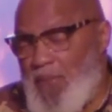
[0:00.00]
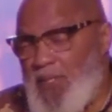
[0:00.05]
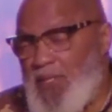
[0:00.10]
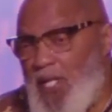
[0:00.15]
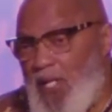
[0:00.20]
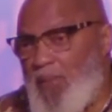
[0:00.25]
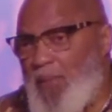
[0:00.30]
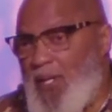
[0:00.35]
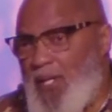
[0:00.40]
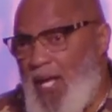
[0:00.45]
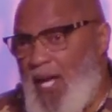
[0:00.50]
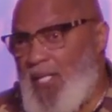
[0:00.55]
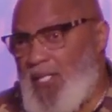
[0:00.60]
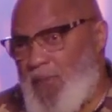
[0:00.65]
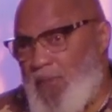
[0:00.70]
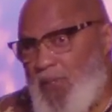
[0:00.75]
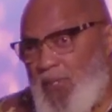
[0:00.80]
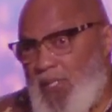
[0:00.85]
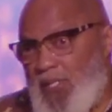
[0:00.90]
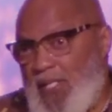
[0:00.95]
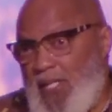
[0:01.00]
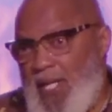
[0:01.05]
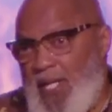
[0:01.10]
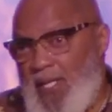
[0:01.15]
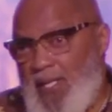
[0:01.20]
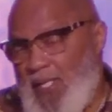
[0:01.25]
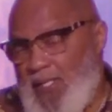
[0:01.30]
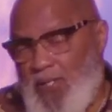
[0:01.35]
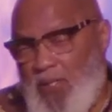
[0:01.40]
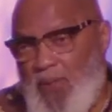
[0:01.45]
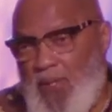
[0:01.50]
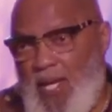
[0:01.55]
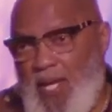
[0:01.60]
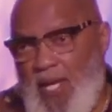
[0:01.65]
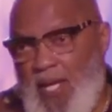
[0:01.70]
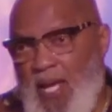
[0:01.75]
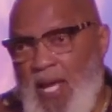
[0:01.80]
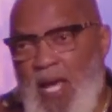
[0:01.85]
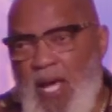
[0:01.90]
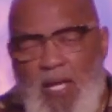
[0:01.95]
I'm going to talk about gossipers today. That's
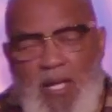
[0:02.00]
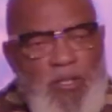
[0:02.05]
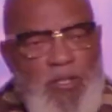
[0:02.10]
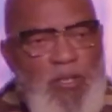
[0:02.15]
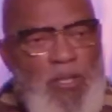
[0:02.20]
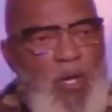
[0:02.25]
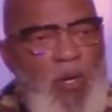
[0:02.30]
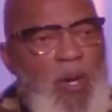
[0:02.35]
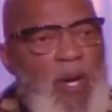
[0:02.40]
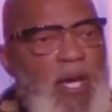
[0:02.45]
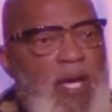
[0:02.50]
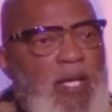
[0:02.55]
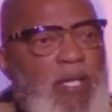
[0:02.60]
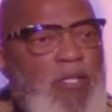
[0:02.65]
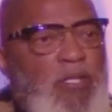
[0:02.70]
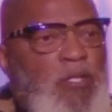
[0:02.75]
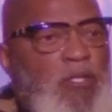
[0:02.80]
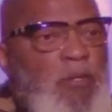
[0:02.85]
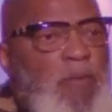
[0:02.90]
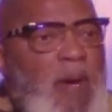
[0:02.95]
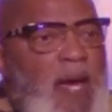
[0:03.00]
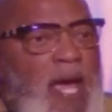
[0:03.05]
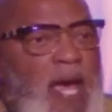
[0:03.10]
okay. You know, you,